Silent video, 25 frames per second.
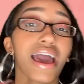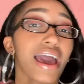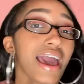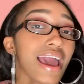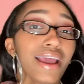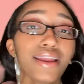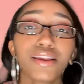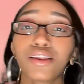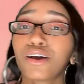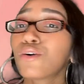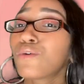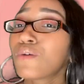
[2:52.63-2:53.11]

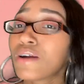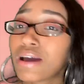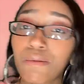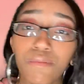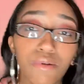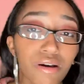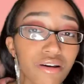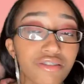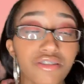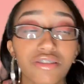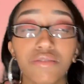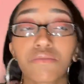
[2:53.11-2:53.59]
Ain't no way I'm
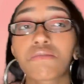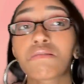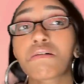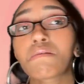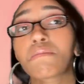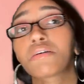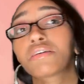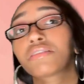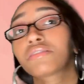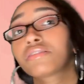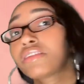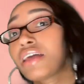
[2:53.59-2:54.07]
gonna tell my
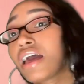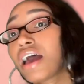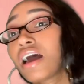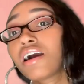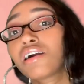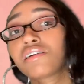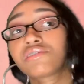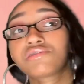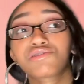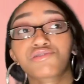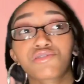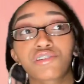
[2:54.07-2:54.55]
mom that
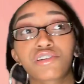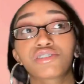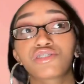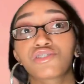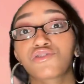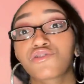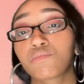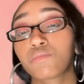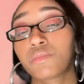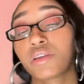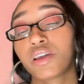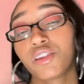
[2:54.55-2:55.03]
a stranger
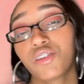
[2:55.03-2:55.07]
from the